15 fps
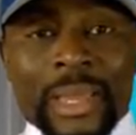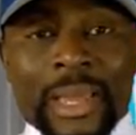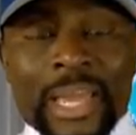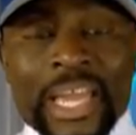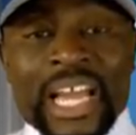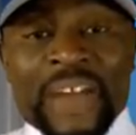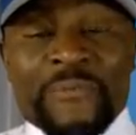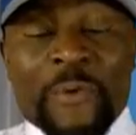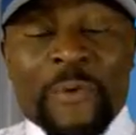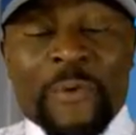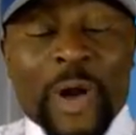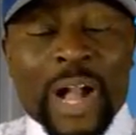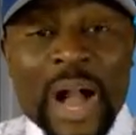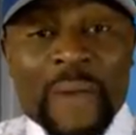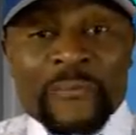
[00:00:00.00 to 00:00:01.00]
It get for
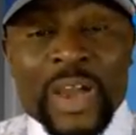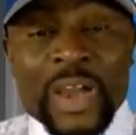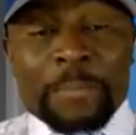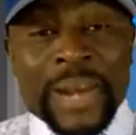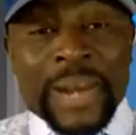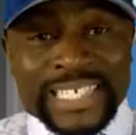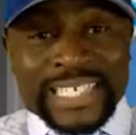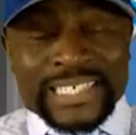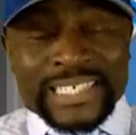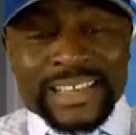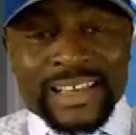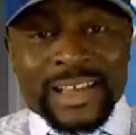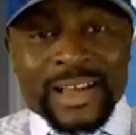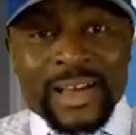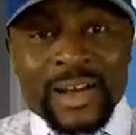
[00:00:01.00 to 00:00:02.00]
come for a place
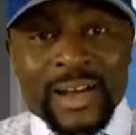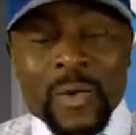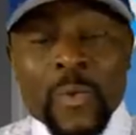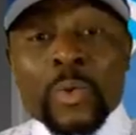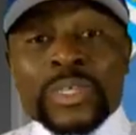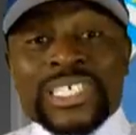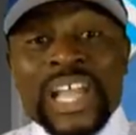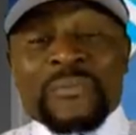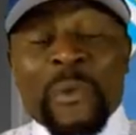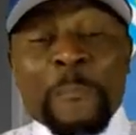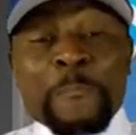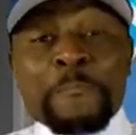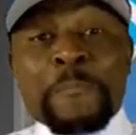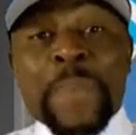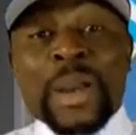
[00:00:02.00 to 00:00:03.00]
where we start for
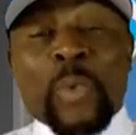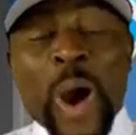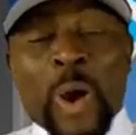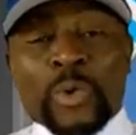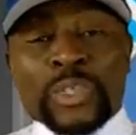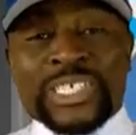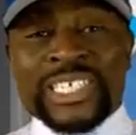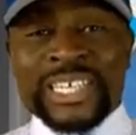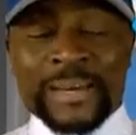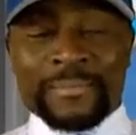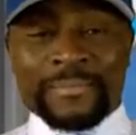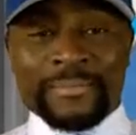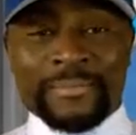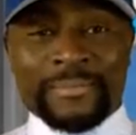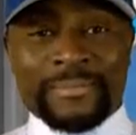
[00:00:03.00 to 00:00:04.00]
make our own thing them.
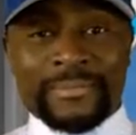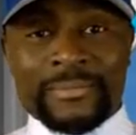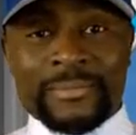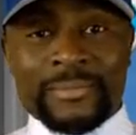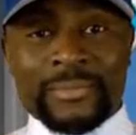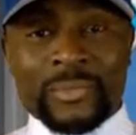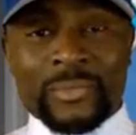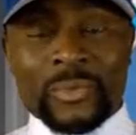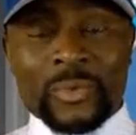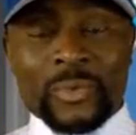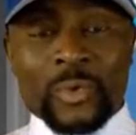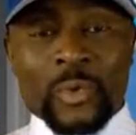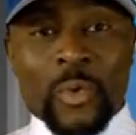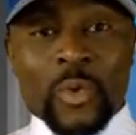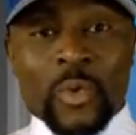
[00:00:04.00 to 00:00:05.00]

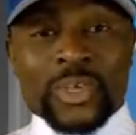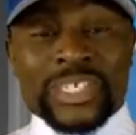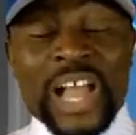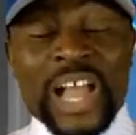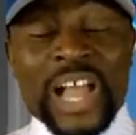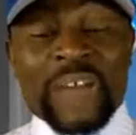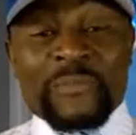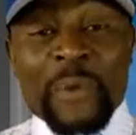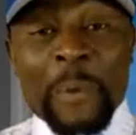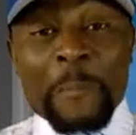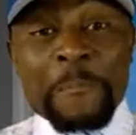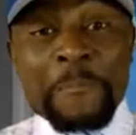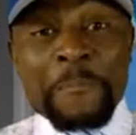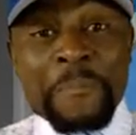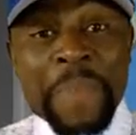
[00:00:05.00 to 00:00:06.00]
We start for make
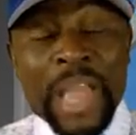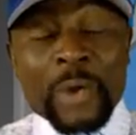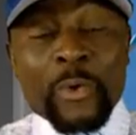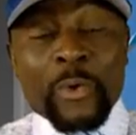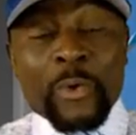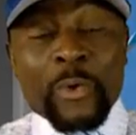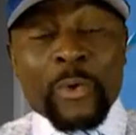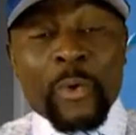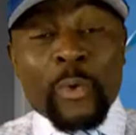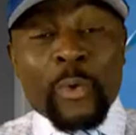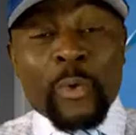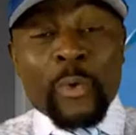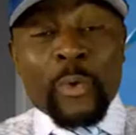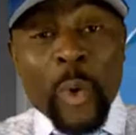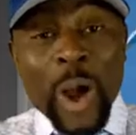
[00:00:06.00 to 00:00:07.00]
our own
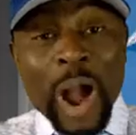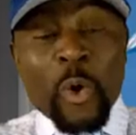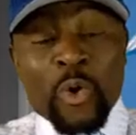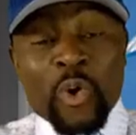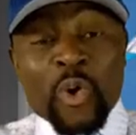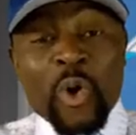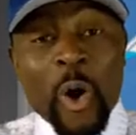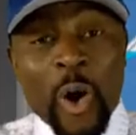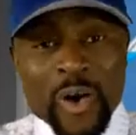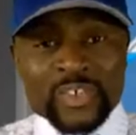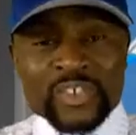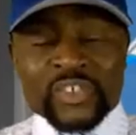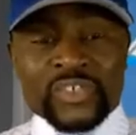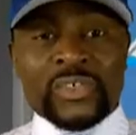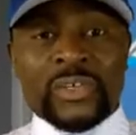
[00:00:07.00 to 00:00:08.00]
guns.
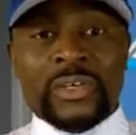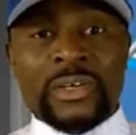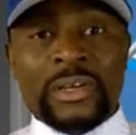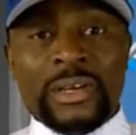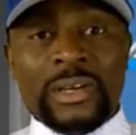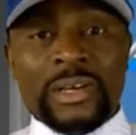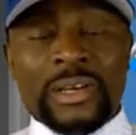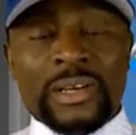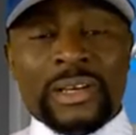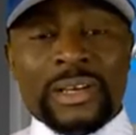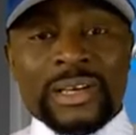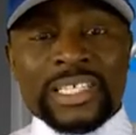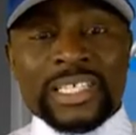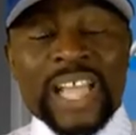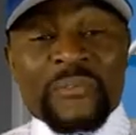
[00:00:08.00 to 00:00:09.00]
Start for make our
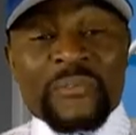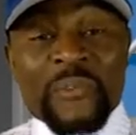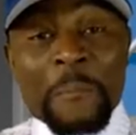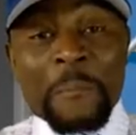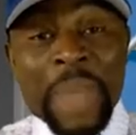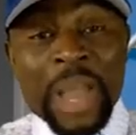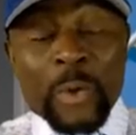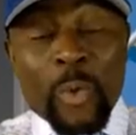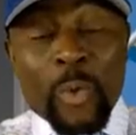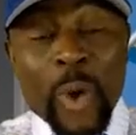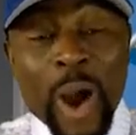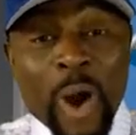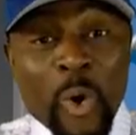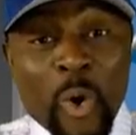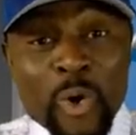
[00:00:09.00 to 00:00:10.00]
own
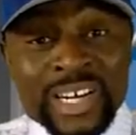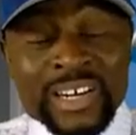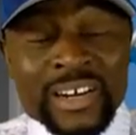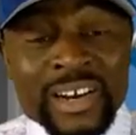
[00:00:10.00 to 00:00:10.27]
RPG.